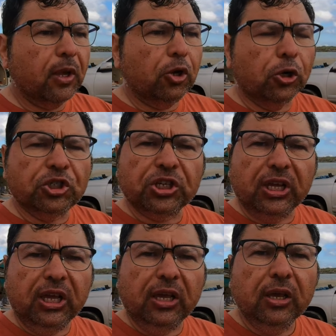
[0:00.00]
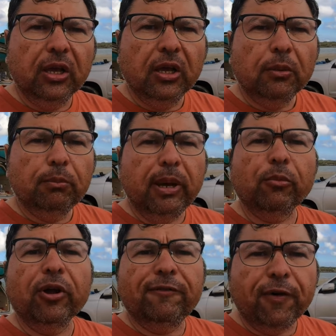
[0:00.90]
cushy
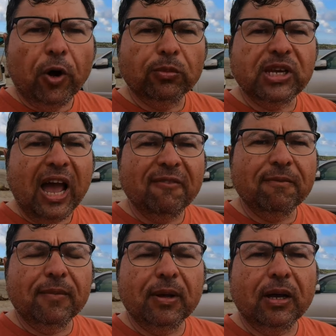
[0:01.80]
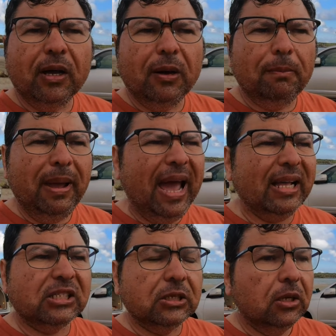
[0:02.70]
memory foam type
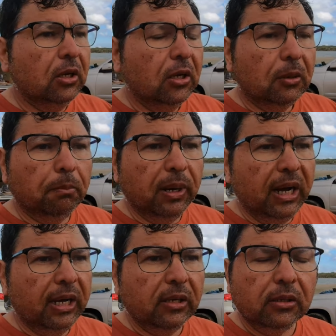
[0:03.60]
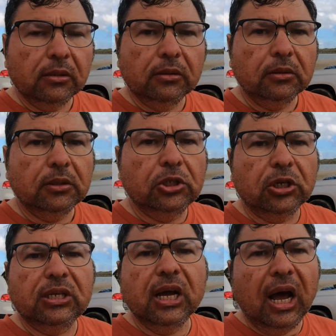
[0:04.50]
mats. But
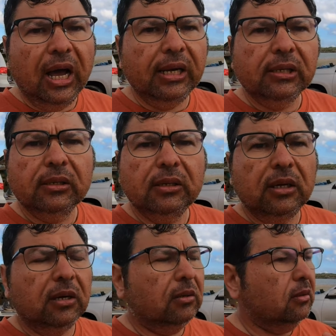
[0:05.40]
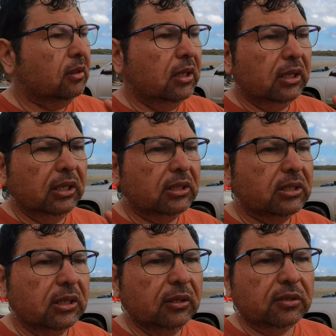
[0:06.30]
good God, you know,
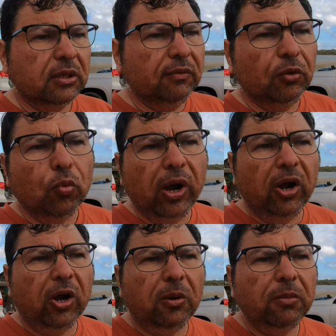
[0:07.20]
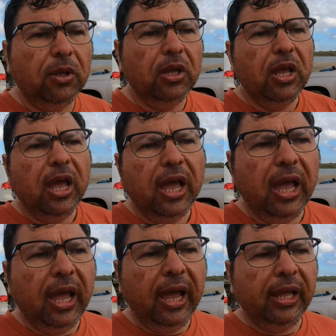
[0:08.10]
it's if you wear them,
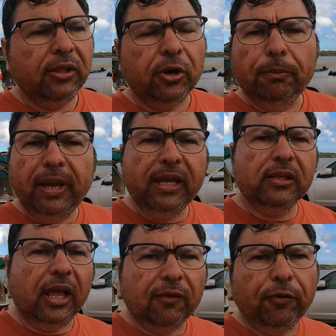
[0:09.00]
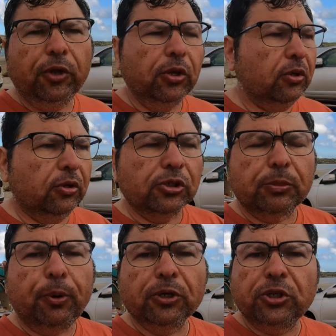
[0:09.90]
and they're meant like for you, you're
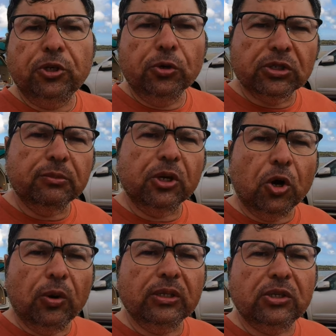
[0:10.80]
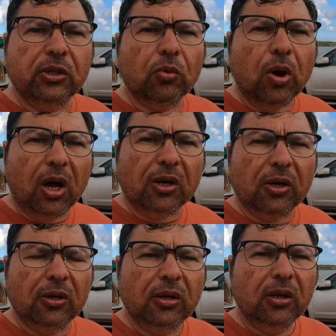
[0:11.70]
supposed to use them to go into the water,